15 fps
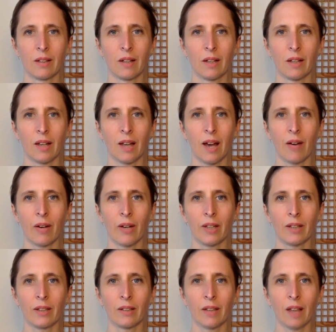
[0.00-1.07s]

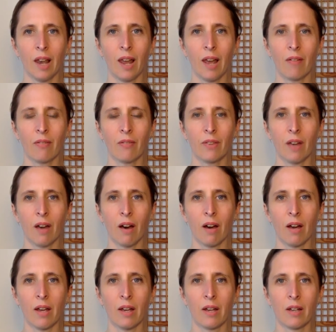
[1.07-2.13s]
Allowing the left
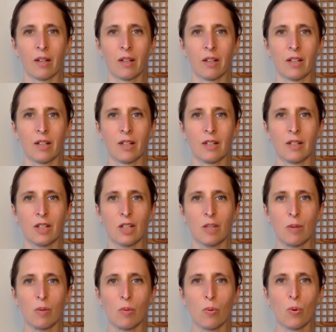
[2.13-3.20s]
thigh to
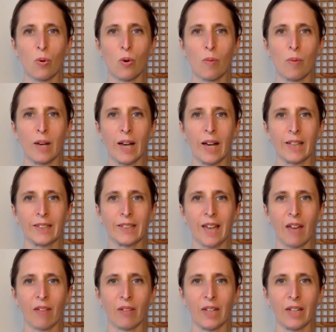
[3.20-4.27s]
be warm and
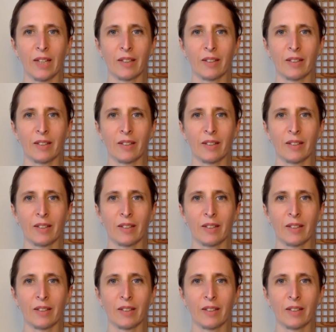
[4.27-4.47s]
heavy.